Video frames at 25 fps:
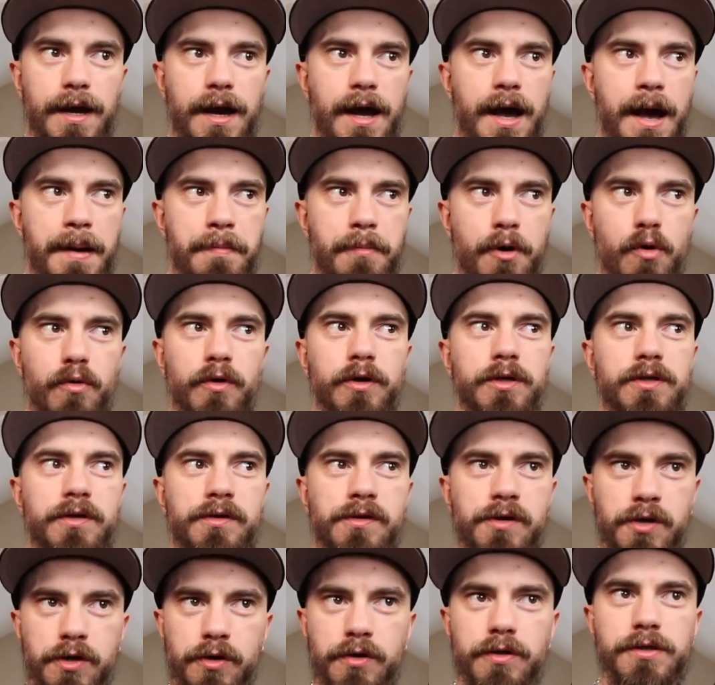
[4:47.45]
I'm always
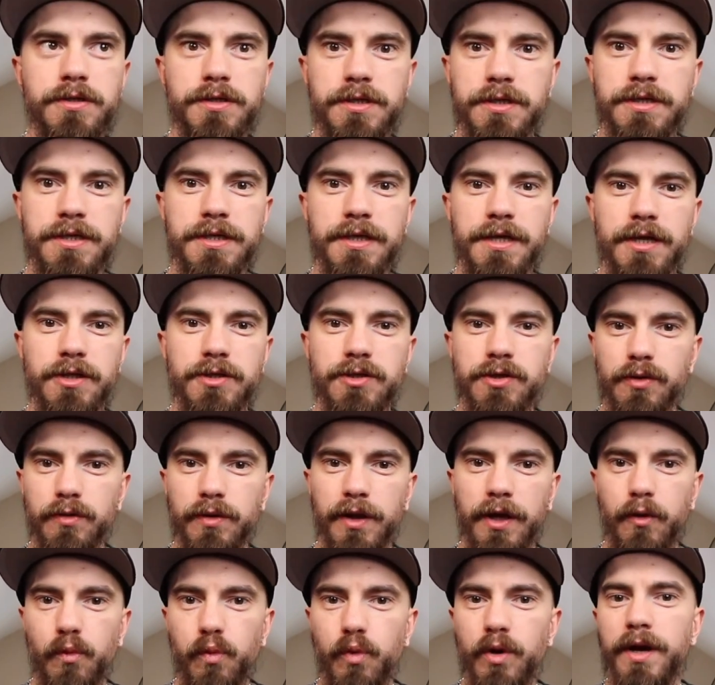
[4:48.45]
curious to see as to
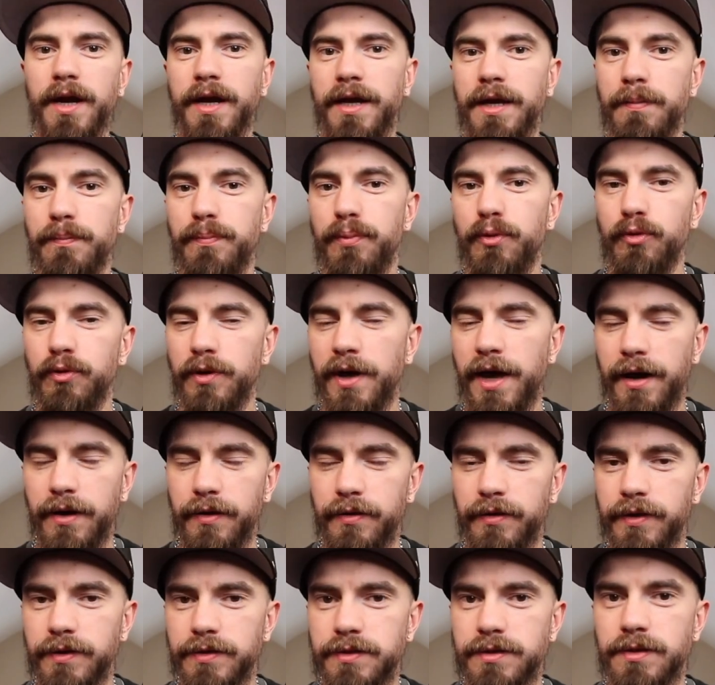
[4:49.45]
what I can pull out
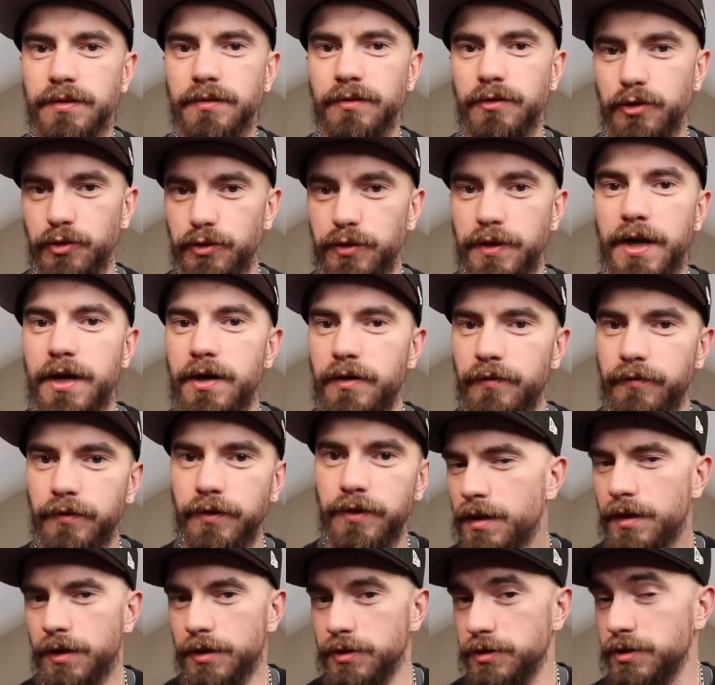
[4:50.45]
of this
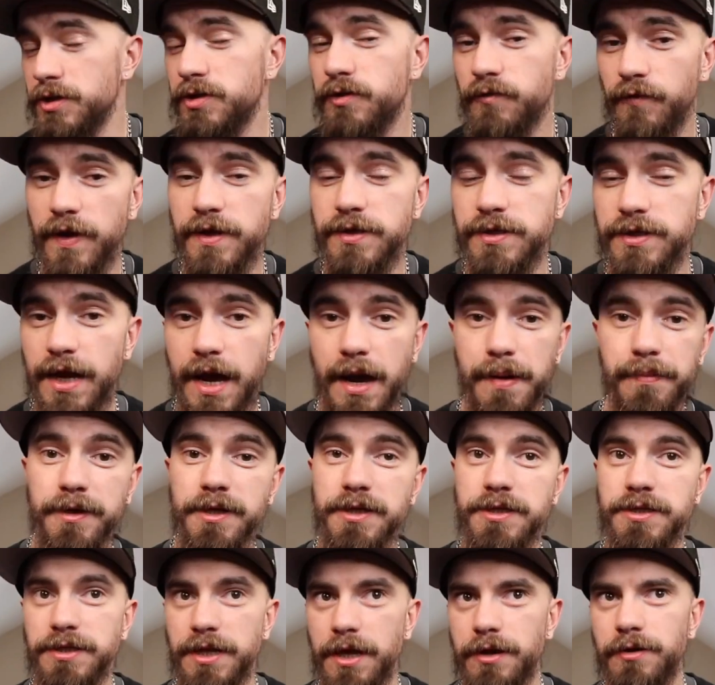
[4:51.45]
creatively. Because let's face it, how
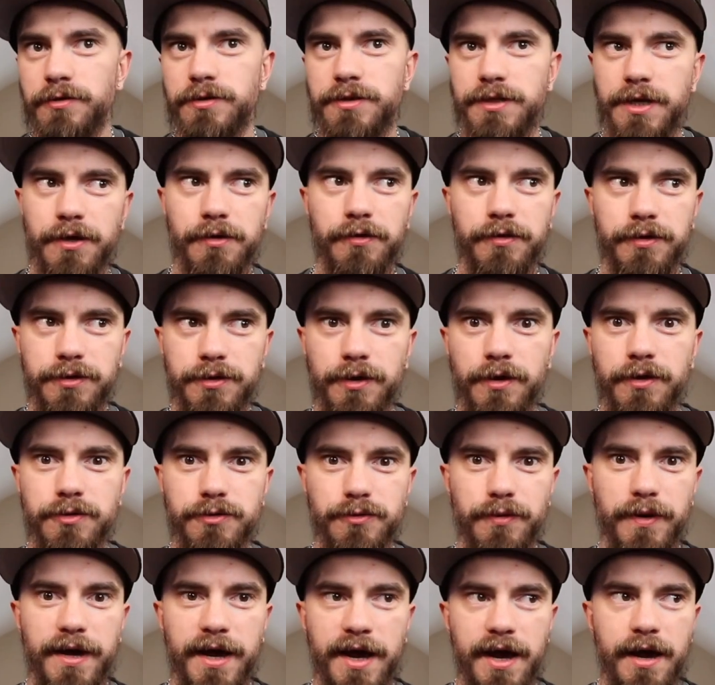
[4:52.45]
many standard scale guitars
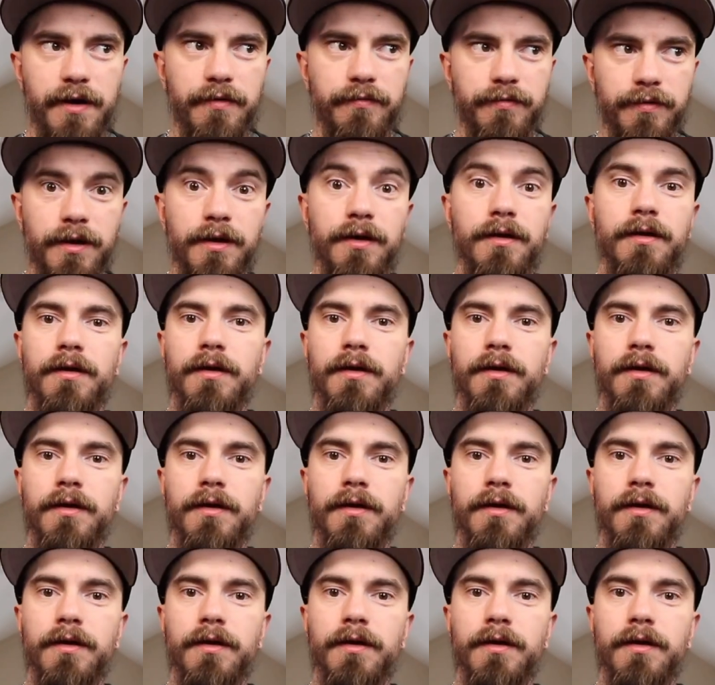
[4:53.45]
do I have?